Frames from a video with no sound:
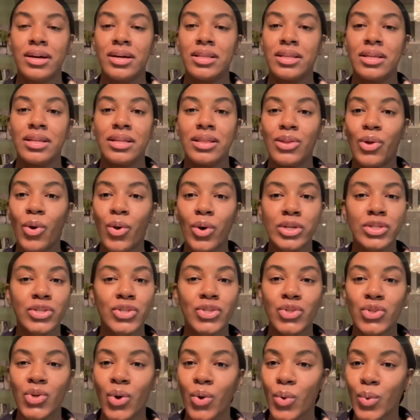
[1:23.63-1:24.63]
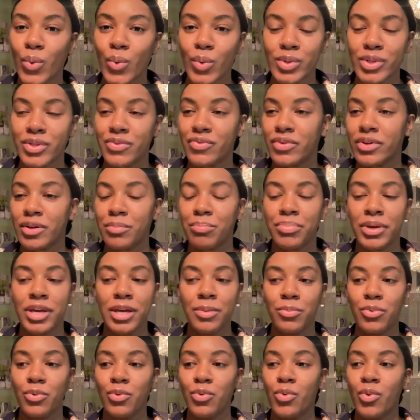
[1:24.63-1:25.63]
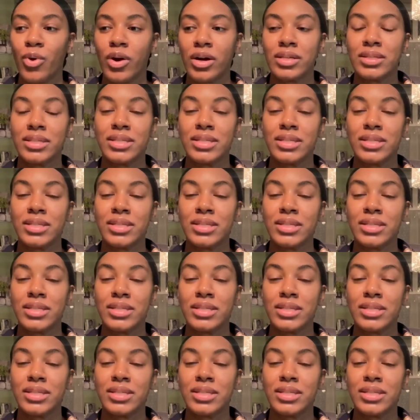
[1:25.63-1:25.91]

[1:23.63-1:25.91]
the lost souls, for the people who are